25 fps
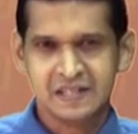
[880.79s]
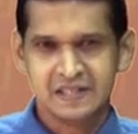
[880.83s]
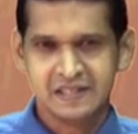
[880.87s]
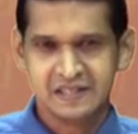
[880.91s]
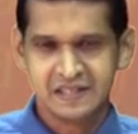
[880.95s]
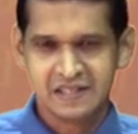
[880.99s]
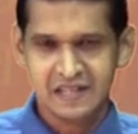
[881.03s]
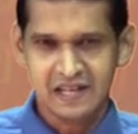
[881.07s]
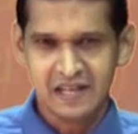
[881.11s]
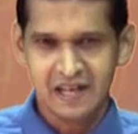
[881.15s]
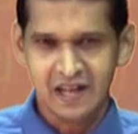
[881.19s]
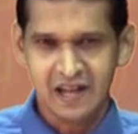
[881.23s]

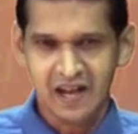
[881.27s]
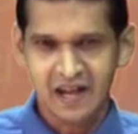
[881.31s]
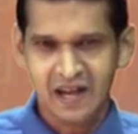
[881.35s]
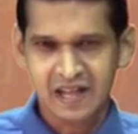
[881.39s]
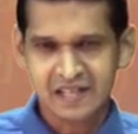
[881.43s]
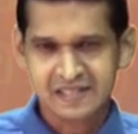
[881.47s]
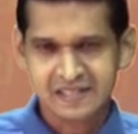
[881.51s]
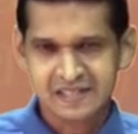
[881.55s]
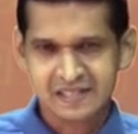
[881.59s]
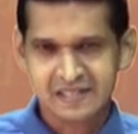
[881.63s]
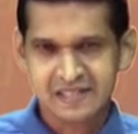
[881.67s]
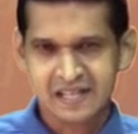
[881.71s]
the
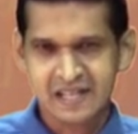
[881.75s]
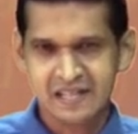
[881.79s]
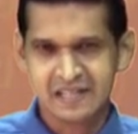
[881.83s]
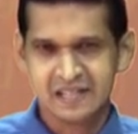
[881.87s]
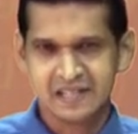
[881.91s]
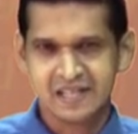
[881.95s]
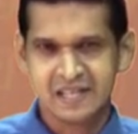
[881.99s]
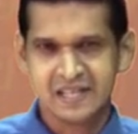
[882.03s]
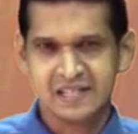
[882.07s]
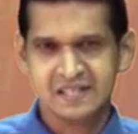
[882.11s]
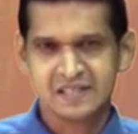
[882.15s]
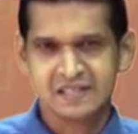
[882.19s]
last
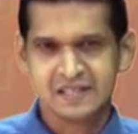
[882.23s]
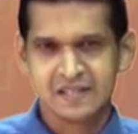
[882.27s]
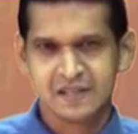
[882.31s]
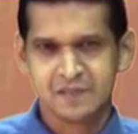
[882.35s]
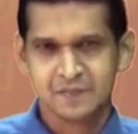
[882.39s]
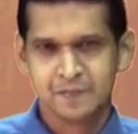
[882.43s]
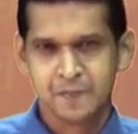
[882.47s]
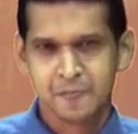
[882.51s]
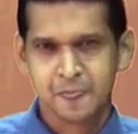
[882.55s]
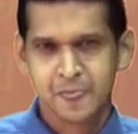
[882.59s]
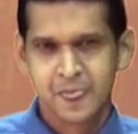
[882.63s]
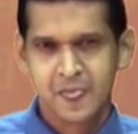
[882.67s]
sentence
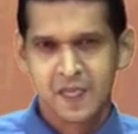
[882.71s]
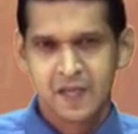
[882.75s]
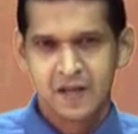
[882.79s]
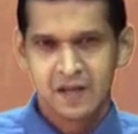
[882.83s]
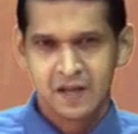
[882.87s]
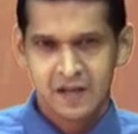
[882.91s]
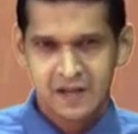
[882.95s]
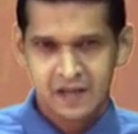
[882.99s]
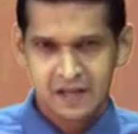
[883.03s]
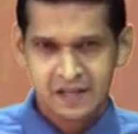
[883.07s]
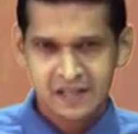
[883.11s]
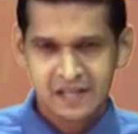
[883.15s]

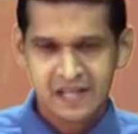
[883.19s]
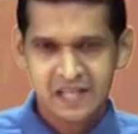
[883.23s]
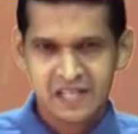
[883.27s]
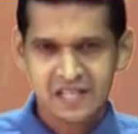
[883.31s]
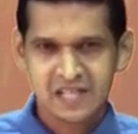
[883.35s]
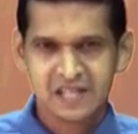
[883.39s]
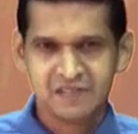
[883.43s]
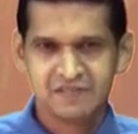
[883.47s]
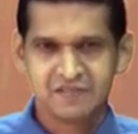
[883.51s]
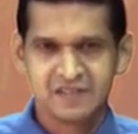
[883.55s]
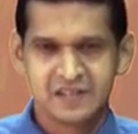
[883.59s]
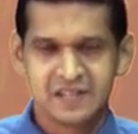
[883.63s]
in
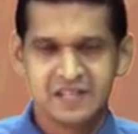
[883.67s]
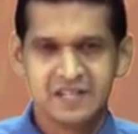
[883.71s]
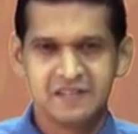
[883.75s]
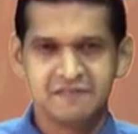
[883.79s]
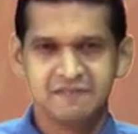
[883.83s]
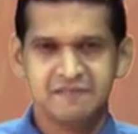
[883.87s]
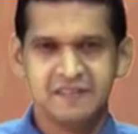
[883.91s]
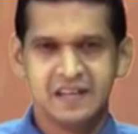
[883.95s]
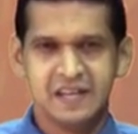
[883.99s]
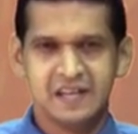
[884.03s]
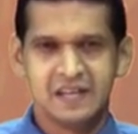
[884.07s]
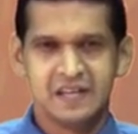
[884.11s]
different
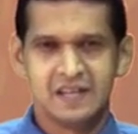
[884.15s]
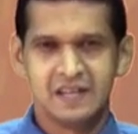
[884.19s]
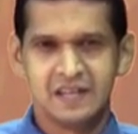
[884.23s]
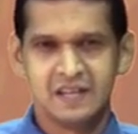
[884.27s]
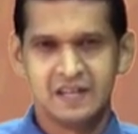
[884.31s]
way.